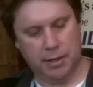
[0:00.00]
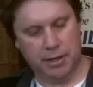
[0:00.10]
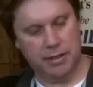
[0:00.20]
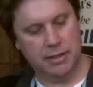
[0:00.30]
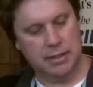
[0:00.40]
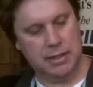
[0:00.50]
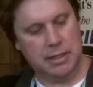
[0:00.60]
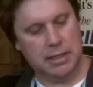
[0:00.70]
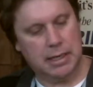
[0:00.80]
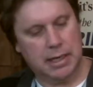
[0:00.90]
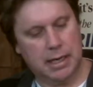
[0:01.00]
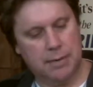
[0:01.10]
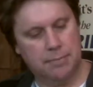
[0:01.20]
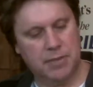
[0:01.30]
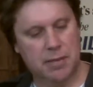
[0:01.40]
period.
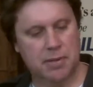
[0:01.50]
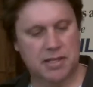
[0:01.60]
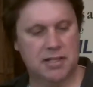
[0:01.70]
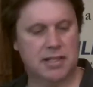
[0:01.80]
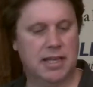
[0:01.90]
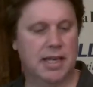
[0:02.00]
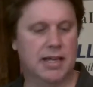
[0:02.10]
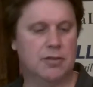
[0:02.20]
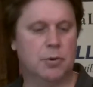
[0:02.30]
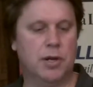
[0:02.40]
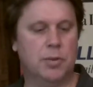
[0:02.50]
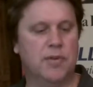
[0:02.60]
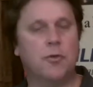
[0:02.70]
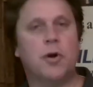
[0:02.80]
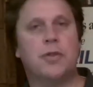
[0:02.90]
But the
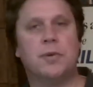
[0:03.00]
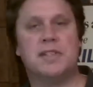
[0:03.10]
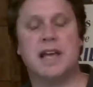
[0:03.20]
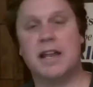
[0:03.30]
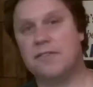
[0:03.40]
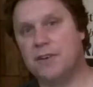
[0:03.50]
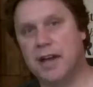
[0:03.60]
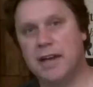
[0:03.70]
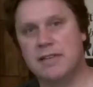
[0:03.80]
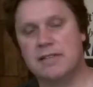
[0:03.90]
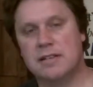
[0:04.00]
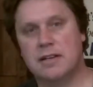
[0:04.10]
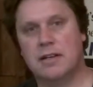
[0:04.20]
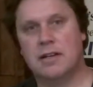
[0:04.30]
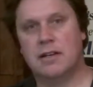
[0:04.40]
2343 Santa Fe's
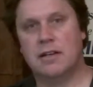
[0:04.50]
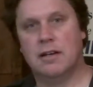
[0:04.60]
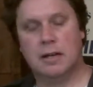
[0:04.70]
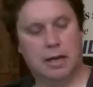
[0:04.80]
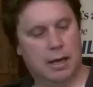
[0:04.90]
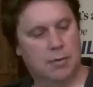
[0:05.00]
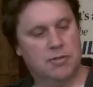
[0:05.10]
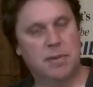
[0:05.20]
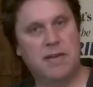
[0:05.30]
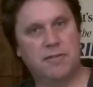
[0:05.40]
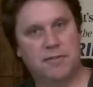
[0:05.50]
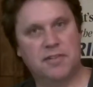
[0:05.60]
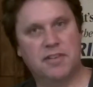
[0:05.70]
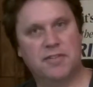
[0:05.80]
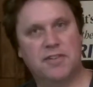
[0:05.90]
was made from
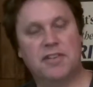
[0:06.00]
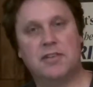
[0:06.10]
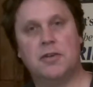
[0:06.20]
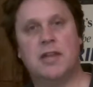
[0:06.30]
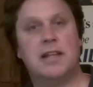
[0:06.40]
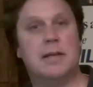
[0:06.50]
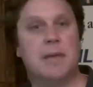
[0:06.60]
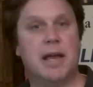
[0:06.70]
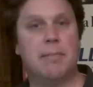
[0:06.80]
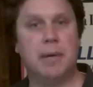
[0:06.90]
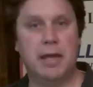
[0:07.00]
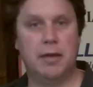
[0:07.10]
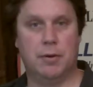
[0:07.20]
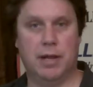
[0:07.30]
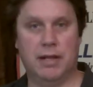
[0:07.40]
50 to 52. They did make a B
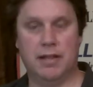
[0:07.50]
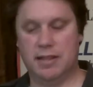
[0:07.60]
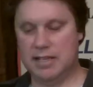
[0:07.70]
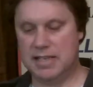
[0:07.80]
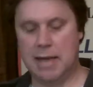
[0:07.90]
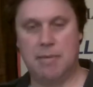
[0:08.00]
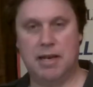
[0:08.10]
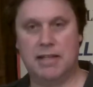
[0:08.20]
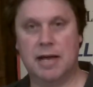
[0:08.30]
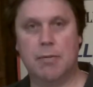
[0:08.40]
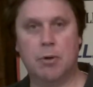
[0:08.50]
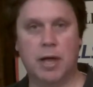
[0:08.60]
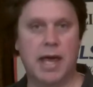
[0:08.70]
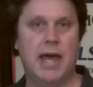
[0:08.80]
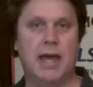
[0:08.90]
unit. These came in a
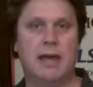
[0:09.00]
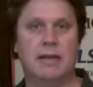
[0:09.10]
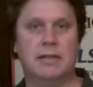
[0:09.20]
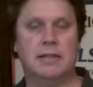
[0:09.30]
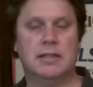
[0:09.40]
double A